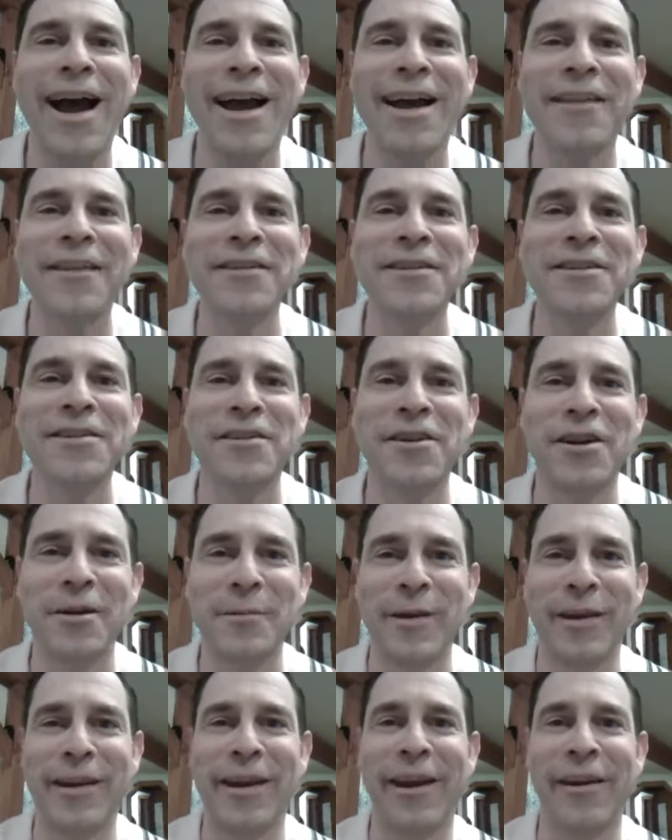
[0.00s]
Hi, this is
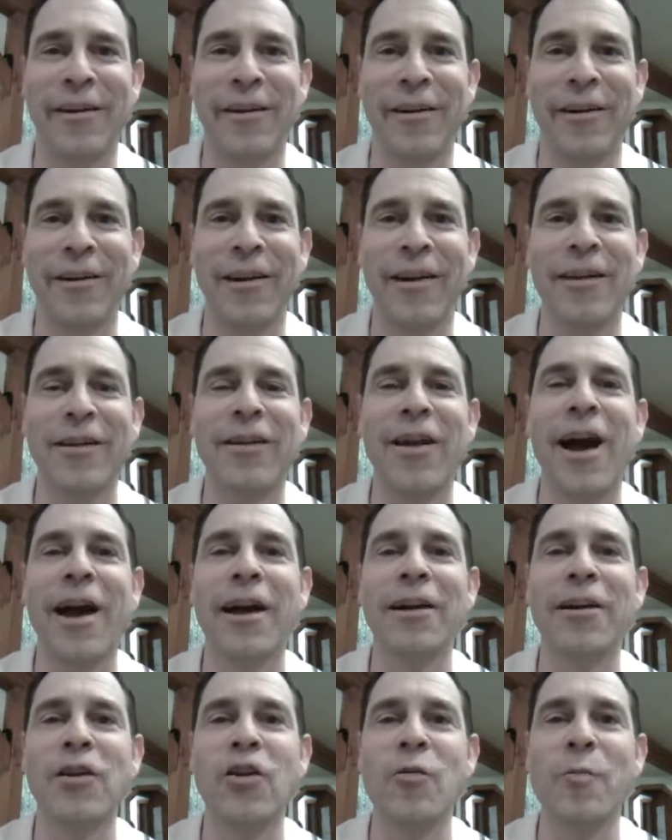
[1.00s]
Dermot Karen
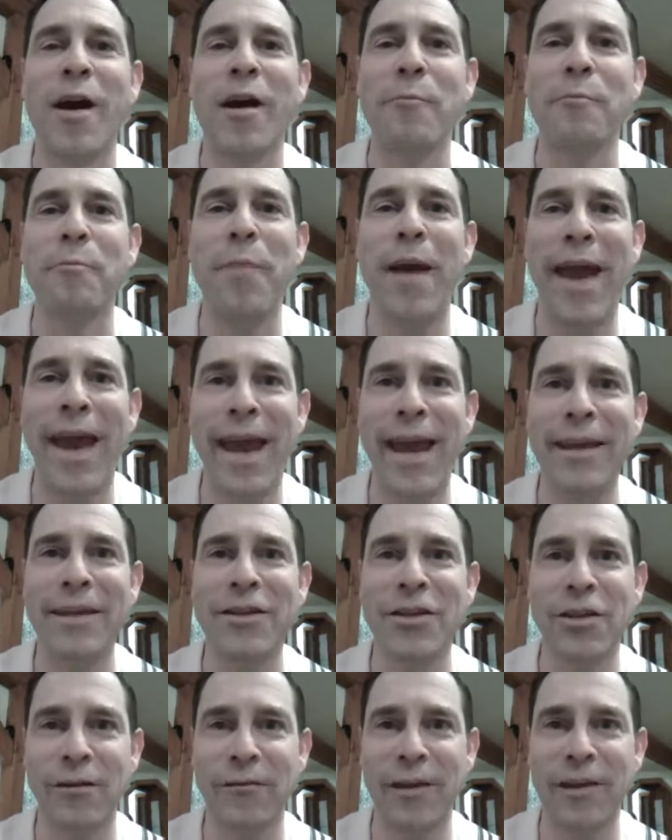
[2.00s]
talking to you about
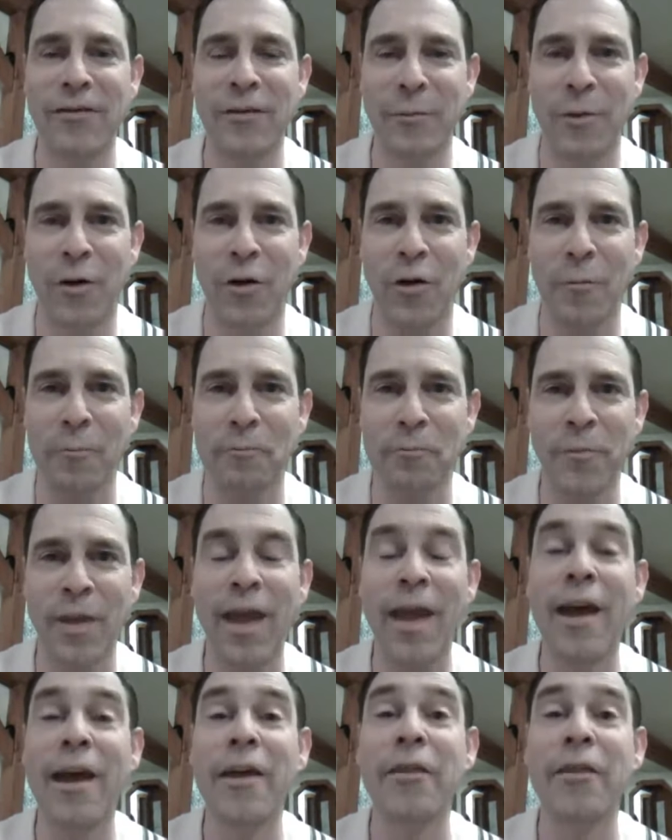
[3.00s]
paid surveys from home.